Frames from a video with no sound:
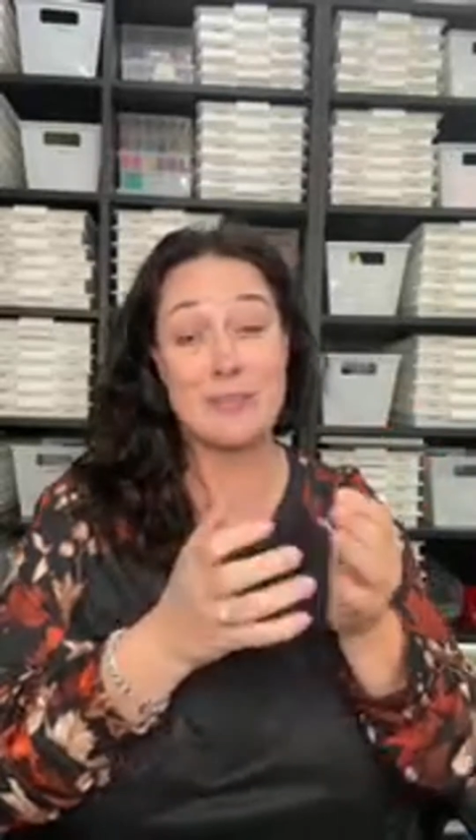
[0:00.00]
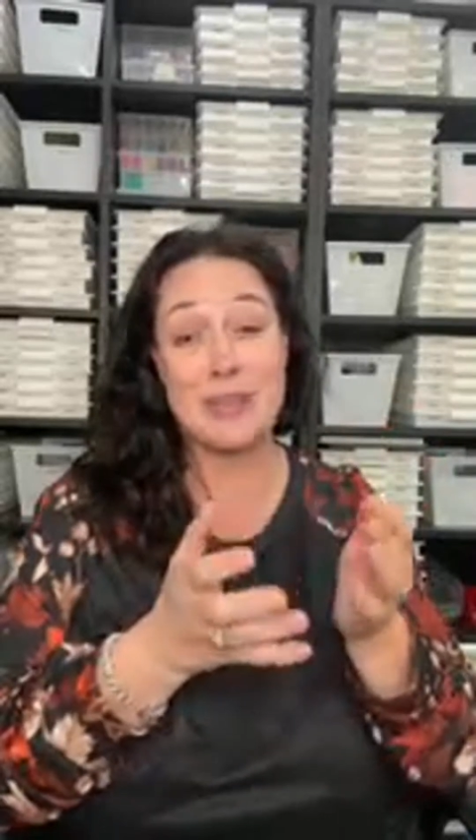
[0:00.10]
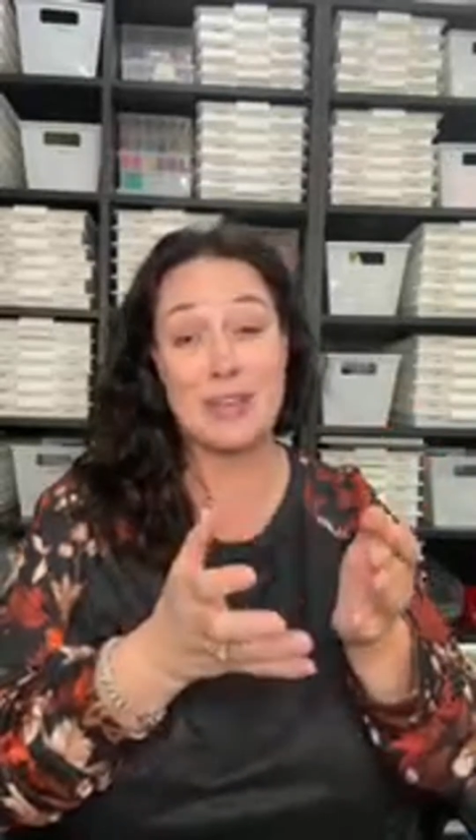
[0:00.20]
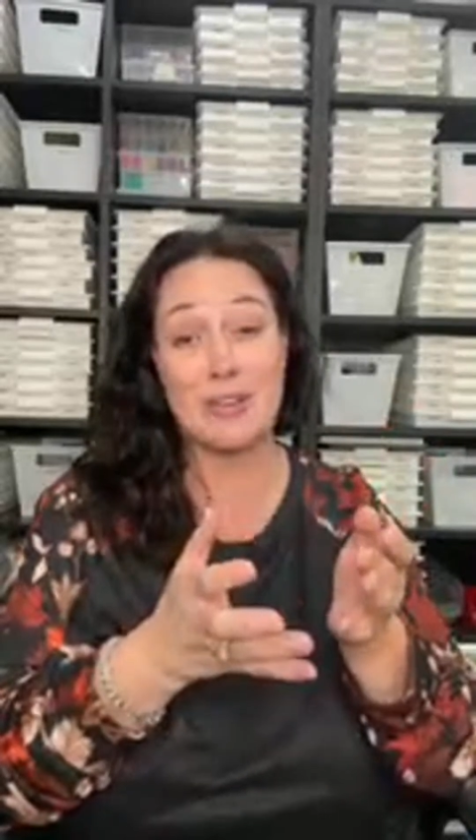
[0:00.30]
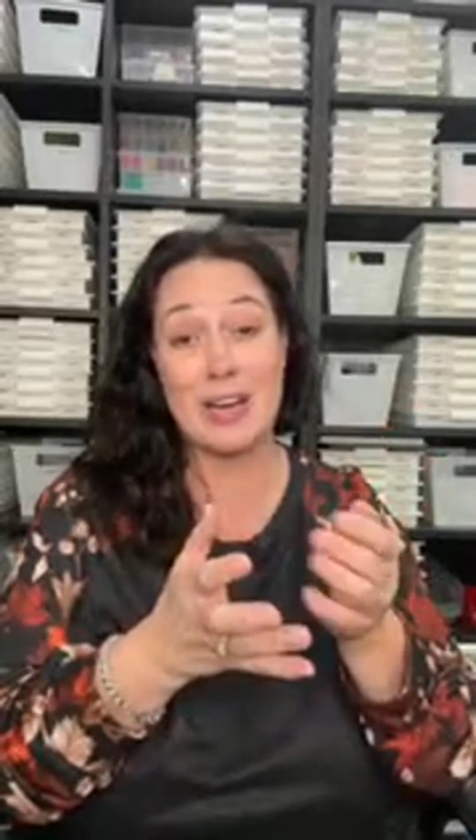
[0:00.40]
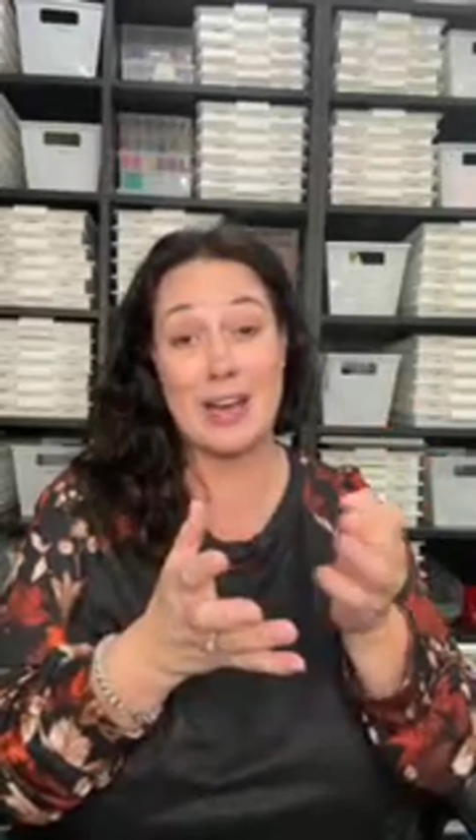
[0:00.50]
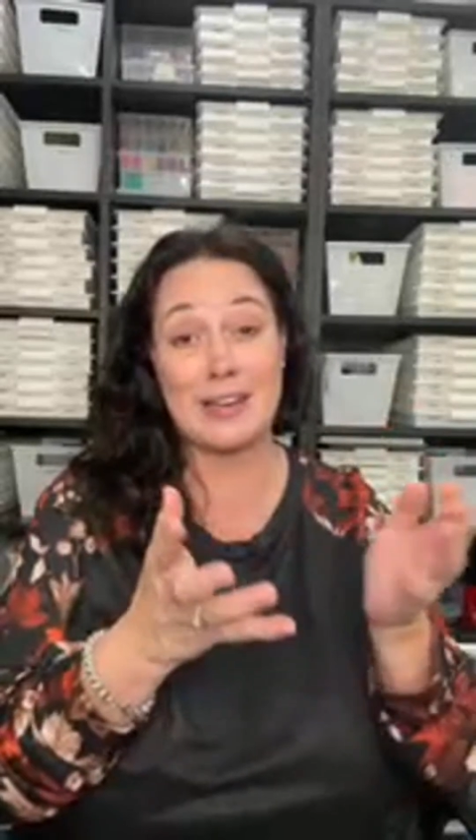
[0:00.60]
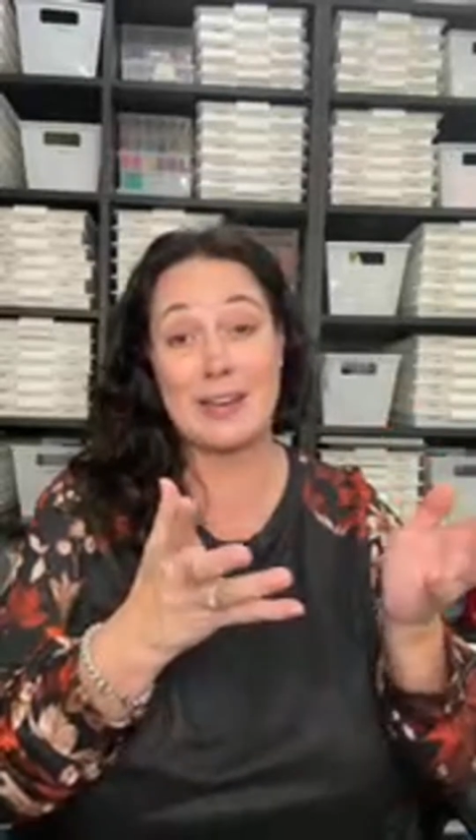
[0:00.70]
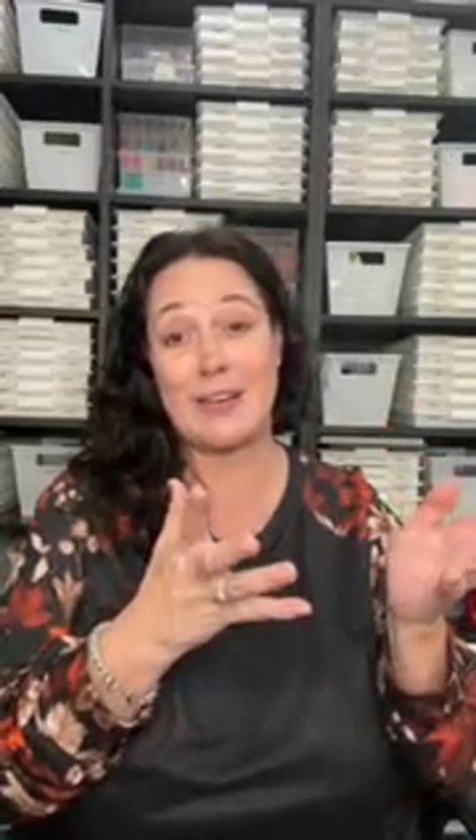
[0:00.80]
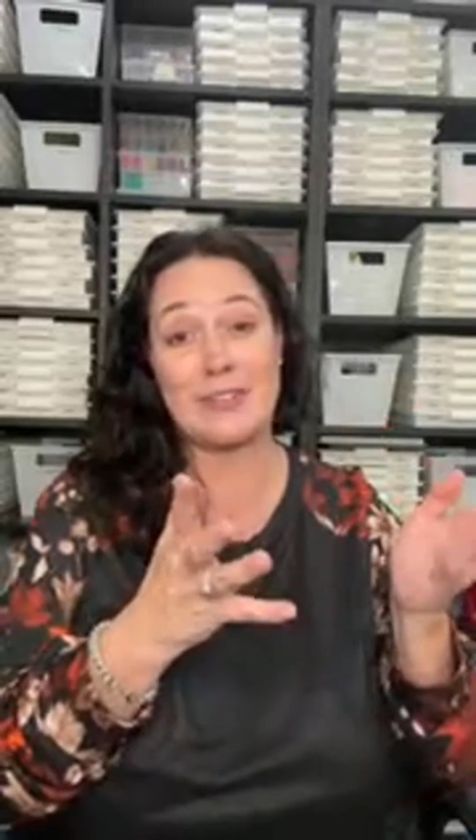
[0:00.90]
that you're kind
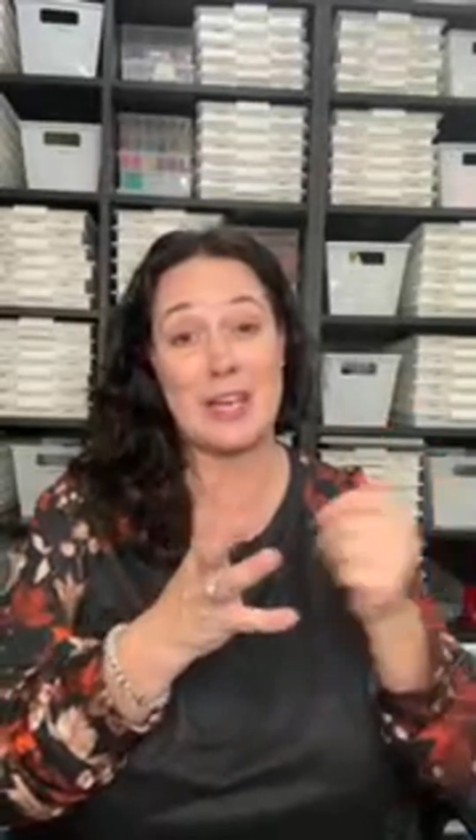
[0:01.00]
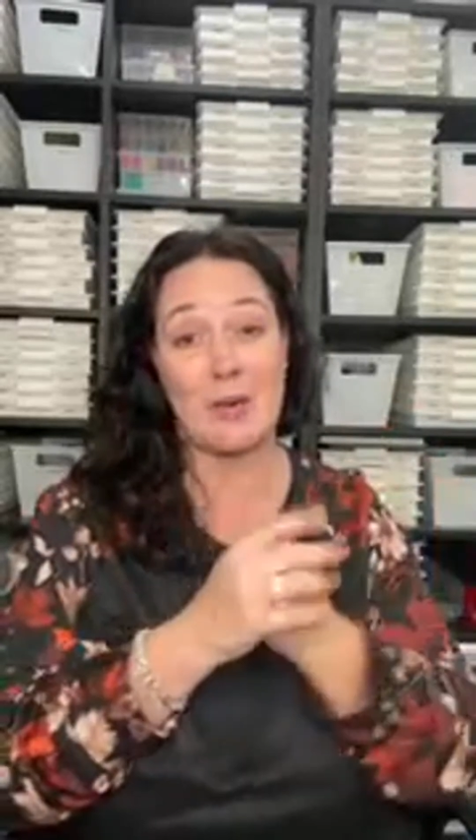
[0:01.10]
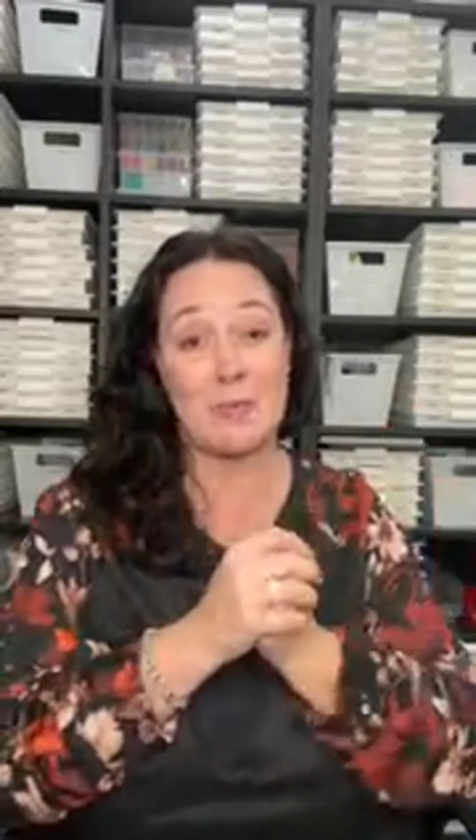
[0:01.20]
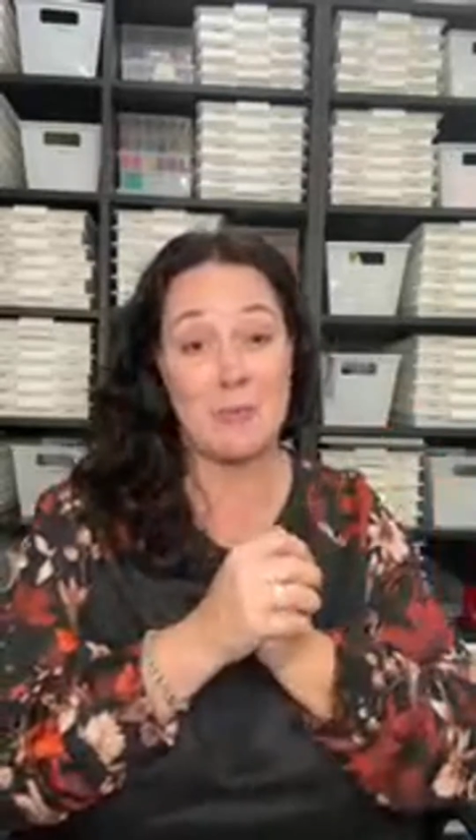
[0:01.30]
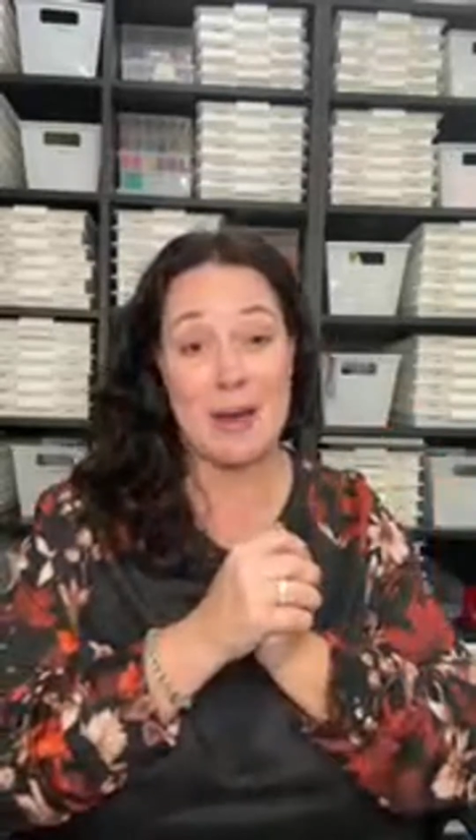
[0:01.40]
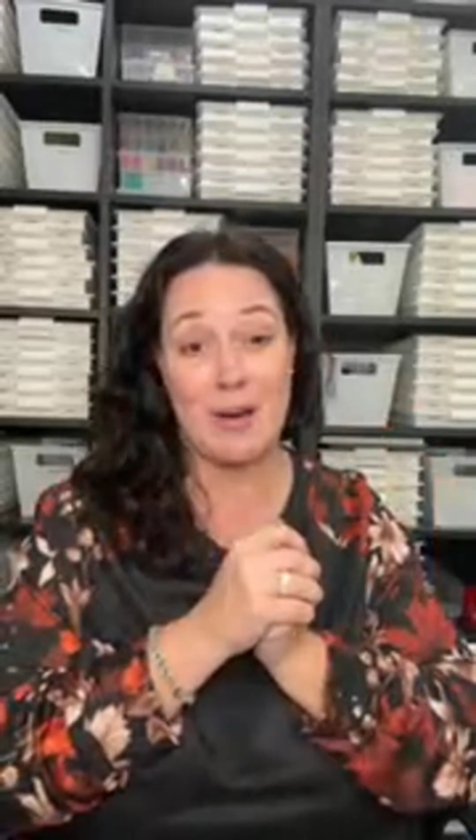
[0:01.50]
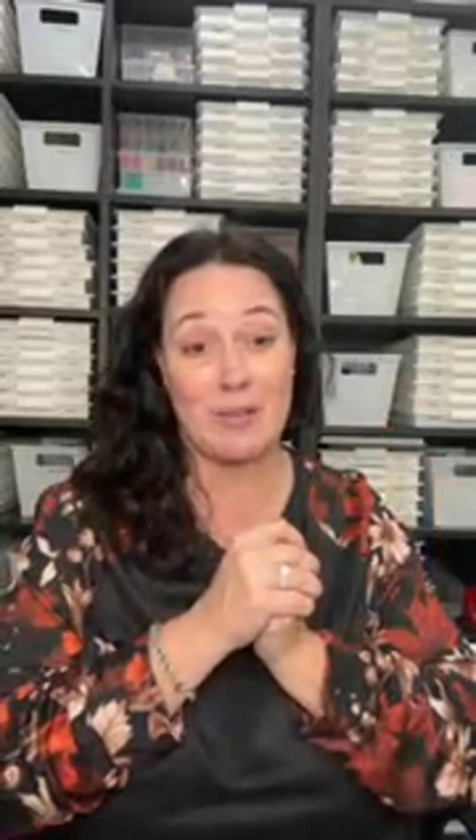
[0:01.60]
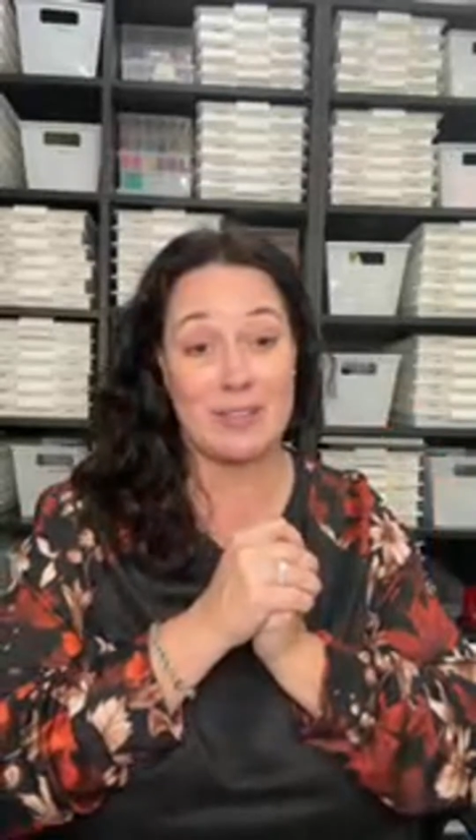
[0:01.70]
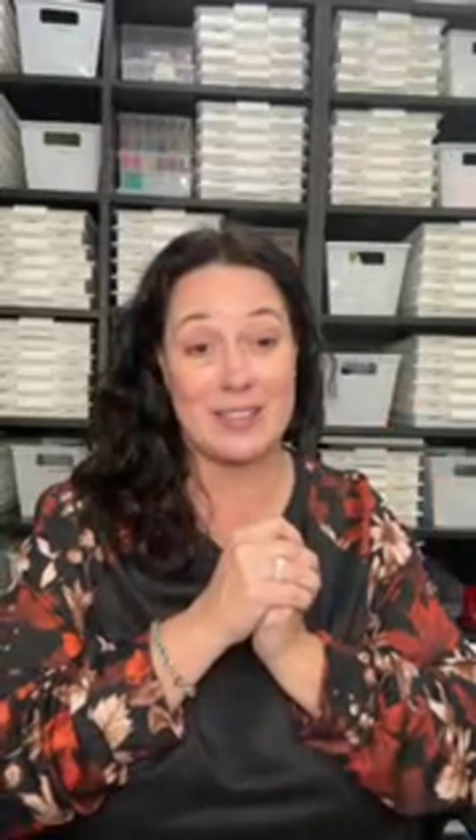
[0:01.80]
enough to help them out.